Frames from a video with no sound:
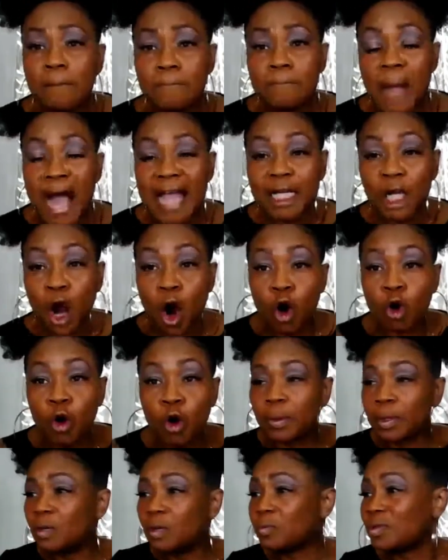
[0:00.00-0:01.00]
My
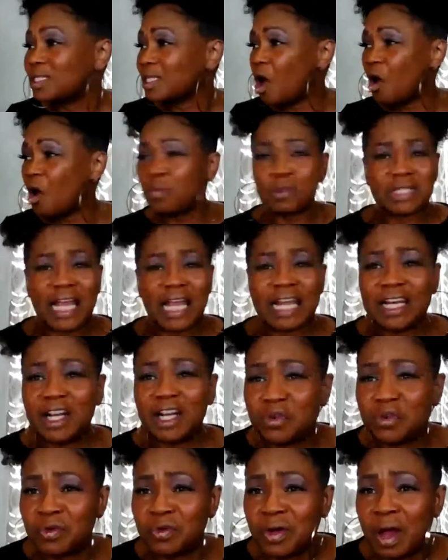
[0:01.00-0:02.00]
COBRA was almost
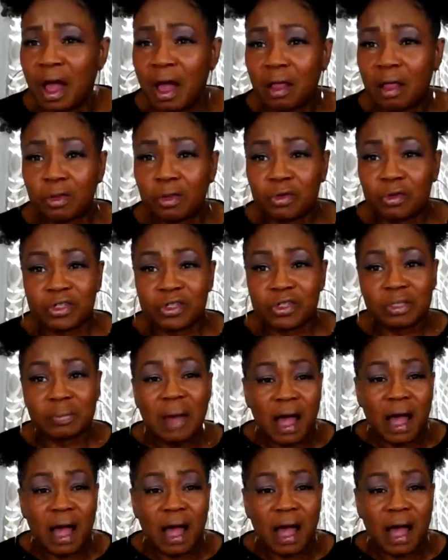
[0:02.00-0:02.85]
$800 a